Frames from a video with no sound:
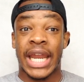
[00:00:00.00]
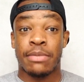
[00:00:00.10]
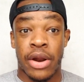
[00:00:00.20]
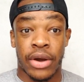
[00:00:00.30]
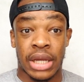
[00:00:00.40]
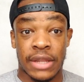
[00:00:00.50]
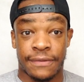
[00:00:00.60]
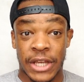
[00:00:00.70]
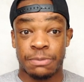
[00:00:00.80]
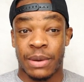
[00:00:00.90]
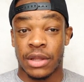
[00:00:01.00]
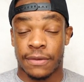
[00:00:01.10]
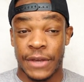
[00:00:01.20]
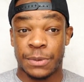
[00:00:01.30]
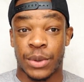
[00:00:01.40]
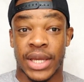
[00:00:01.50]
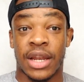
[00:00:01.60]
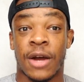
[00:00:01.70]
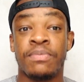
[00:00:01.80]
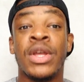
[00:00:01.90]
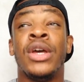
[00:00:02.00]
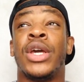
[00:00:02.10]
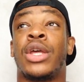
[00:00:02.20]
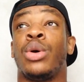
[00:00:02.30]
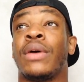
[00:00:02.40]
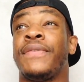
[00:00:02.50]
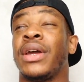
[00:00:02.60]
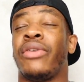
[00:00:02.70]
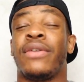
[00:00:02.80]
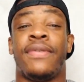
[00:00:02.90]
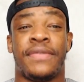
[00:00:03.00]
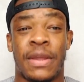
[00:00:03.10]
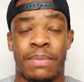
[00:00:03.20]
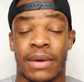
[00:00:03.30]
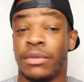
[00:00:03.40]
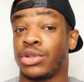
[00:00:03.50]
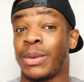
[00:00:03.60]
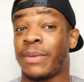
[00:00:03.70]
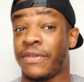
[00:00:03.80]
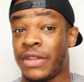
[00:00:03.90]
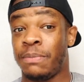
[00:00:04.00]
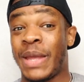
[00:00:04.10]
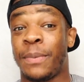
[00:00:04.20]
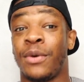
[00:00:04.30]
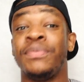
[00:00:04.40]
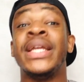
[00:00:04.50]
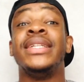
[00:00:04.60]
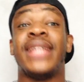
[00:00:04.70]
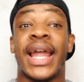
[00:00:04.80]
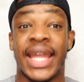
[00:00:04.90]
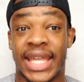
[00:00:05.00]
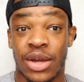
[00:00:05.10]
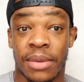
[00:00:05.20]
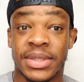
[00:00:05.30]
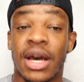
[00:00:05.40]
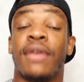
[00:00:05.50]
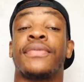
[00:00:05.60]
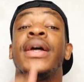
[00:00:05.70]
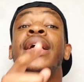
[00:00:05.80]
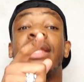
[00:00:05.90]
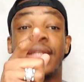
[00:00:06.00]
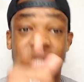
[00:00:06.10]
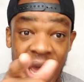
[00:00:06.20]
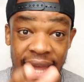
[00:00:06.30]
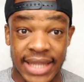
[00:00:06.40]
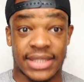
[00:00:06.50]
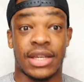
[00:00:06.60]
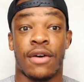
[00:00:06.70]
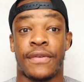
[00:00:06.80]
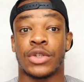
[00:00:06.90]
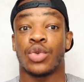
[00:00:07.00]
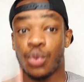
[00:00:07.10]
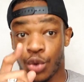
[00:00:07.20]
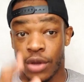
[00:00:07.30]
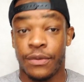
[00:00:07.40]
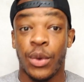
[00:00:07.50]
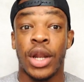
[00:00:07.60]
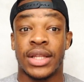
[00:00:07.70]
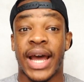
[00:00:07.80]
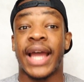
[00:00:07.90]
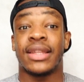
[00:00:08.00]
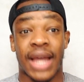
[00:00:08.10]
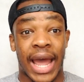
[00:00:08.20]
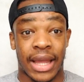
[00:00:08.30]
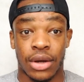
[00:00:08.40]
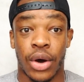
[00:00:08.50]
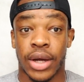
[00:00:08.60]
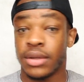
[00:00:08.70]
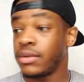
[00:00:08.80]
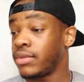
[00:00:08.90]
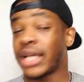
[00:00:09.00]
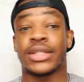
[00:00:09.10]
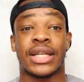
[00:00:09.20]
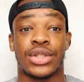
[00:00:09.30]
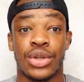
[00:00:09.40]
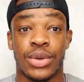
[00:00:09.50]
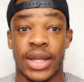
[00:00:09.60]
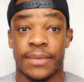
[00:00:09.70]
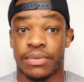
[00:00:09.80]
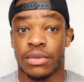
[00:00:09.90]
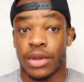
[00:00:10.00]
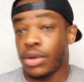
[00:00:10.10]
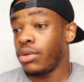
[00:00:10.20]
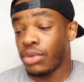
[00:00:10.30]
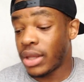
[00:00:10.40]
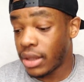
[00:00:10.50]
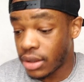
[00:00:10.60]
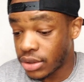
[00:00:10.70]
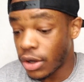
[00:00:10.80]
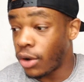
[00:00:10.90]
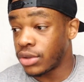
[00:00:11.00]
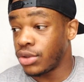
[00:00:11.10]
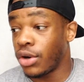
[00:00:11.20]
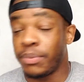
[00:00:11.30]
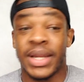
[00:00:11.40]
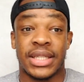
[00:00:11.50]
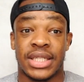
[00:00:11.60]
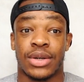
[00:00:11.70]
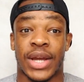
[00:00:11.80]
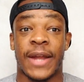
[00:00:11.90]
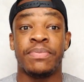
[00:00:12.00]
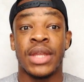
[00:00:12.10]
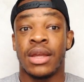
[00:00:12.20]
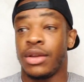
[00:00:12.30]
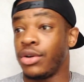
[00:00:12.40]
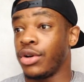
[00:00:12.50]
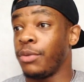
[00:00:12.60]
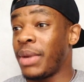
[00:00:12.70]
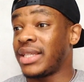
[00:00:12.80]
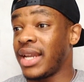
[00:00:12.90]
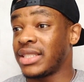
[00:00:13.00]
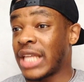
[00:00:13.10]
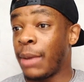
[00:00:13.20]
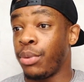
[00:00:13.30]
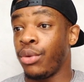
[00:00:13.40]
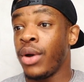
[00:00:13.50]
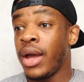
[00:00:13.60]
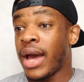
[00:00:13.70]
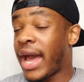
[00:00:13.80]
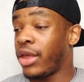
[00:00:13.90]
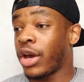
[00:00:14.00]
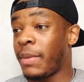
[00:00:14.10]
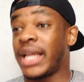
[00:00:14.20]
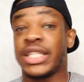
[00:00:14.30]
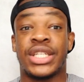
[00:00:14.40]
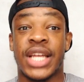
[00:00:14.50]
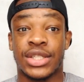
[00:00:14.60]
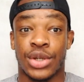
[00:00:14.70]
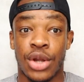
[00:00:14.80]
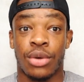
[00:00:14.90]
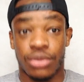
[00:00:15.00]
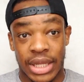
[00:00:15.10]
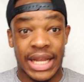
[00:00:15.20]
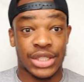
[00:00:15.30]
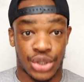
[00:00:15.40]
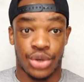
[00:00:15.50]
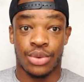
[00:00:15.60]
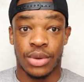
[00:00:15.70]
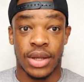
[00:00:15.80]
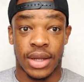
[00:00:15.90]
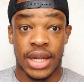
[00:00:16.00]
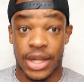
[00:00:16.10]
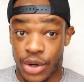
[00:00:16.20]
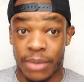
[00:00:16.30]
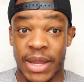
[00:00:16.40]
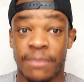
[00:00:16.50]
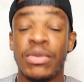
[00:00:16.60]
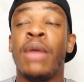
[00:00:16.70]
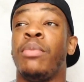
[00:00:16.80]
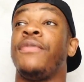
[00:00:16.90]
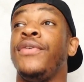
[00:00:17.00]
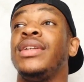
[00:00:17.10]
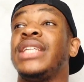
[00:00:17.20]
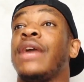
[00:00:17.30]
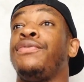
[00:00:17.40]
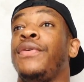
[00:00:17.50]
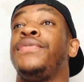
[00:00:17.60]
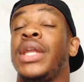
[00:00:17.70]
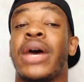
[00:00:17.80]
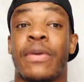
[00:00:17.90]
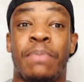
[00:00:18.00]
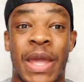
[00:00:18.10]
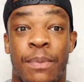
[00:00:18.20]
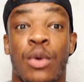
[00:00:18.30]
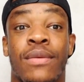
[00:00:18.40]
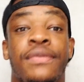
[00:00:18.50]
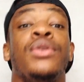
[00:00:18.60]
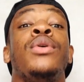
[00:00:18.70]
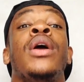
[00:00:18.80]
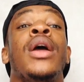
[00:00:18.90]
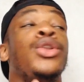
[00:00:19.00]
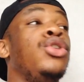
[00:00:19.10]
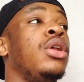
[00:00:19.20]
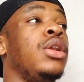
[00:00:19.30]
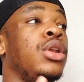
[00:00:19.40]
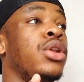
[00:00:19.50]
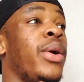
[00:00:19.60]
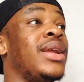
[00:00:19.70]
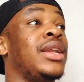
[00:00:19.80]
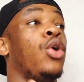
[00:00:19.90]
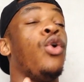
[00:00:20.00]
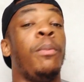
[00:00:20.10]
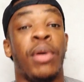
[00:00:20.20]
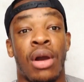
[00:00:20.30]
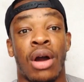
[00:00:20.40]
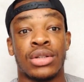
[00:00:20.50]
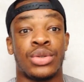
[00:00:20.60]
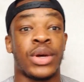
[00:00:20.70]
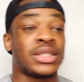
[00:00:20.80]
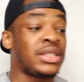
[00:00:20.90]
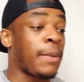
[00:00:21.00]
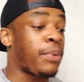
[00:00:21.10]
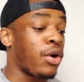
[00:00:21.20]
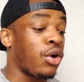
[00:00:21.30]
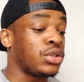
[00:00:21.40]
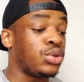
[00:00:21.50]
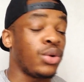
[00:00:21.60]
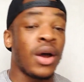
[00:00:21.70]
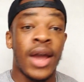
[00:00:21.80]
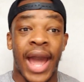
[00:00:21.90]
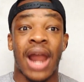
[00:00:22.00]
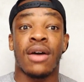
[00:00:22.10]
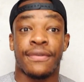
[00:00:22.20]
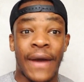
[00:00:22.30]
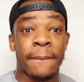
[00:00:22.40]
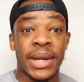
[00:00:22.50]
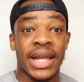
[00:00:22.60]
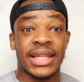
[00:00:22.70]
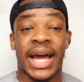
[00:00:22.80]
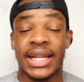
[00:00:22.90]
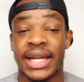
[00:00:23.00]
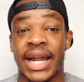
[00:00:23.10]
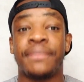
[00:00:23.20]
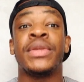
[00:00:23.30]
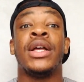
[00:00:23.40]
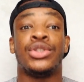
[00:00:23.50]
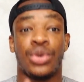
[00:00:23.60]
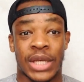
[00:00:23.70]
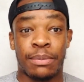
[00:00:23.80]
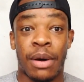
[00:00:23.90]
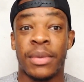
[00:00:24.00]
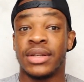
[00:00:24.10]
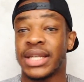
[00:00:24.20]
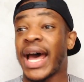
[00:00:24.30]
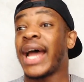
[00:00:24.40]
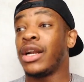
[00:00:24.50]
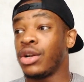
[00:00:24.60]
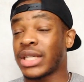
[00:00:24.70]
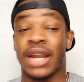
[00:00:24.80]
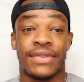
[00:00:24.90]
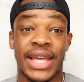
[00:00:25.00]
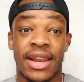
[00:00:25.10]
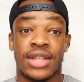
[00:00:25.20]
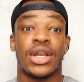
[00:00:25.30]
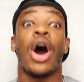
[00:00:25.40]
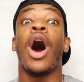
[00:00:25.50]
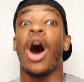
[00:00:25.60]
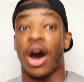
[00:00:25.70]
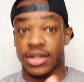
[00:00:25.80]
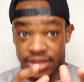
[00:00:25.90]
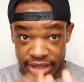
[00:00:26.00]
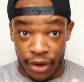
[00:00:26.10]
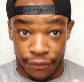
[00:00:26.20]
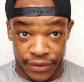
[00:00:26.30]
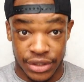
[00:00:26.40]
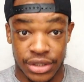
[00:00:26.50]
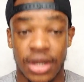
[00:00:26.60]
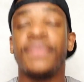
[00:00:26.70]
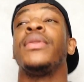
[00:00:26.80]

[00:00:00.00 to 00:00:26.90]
in America, the Facebook the Facebook killer who killed I think around fifteen I'm not sure about fifteen people, then he killed himself. That is selfish. If you want to die, die, go on. That's that's you, innit? you is your is your ability, okay? You're, you're mentally stable and you can make a decision yes or no. That's you, and you know what I mean. But if you just take fifteen other people with you, n- knowing that they all belong to a separate or to a kind of family, and that that that suicide bombers and those kind of killers are selfish.